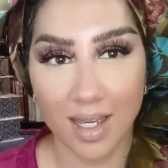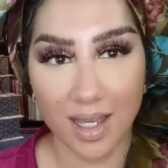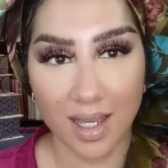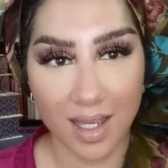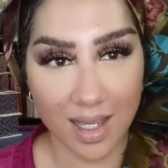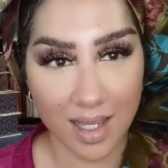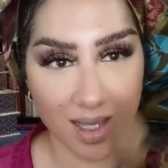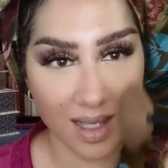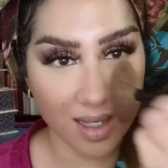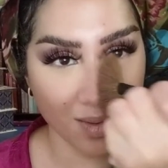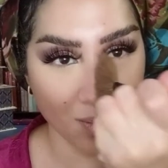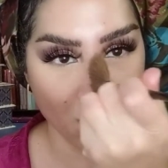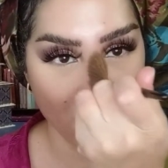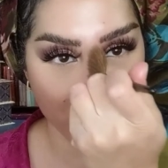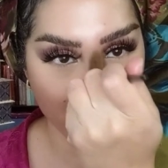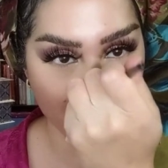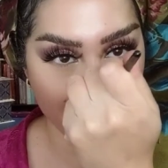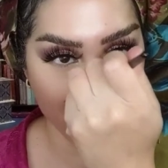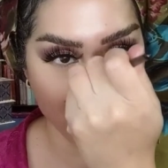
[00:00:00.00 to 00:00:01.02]
in
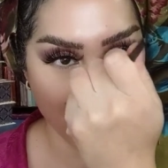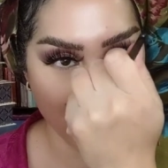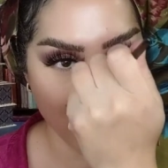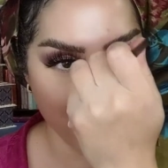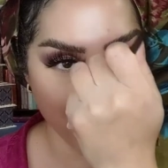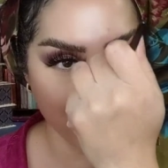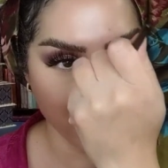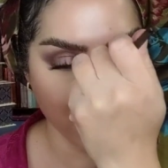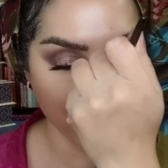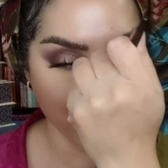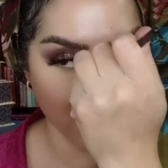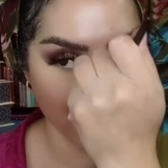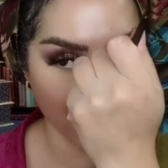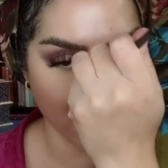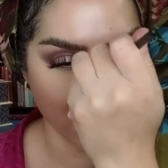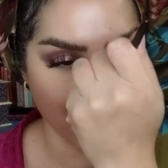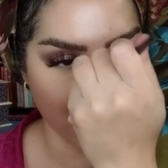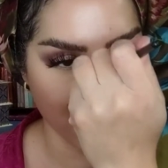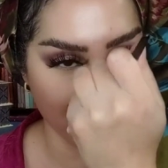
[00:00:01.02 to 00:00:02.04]
whether or not, you
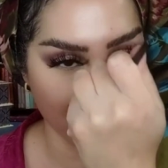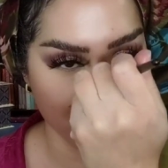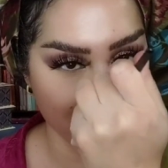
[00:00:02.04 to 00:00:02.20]
know,